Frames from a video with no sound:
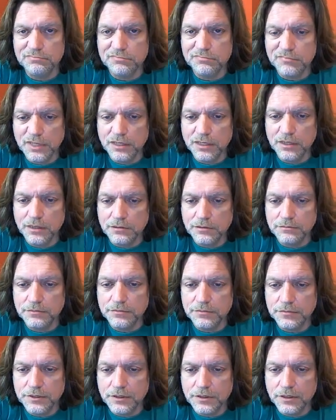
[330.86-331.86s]
you know,
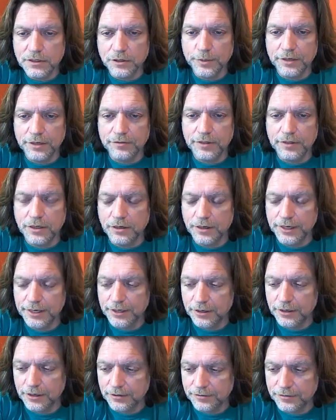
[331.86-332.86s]
it's a little bit of a learning
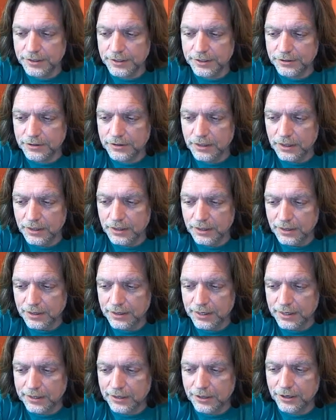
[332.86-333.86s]
curve, and it
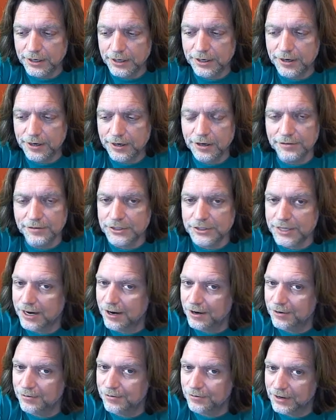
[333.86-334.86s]
that learning curve is
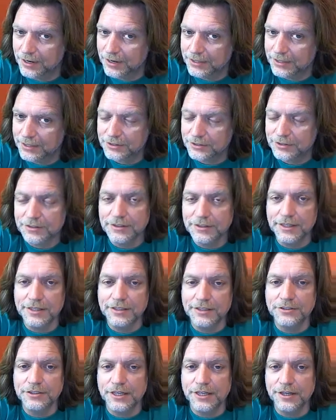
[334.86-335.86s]
scary for us
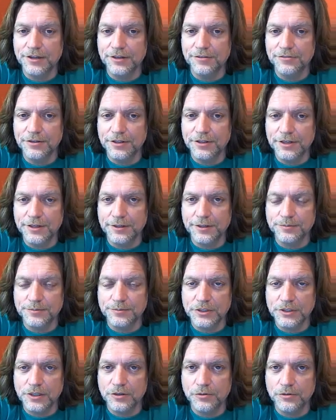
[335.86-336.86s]
and scary for them.
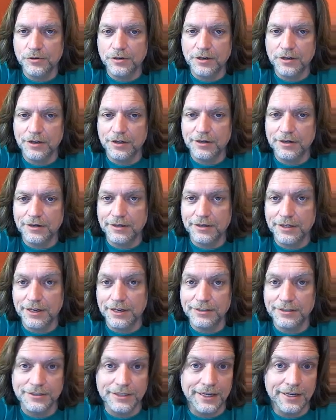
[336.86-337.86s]
So we're all in
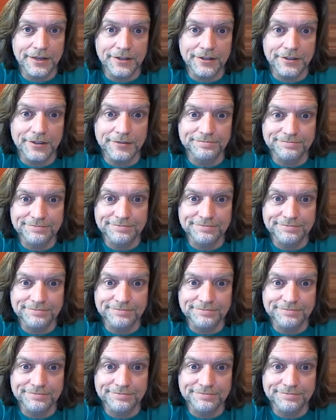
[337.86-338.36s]
it together.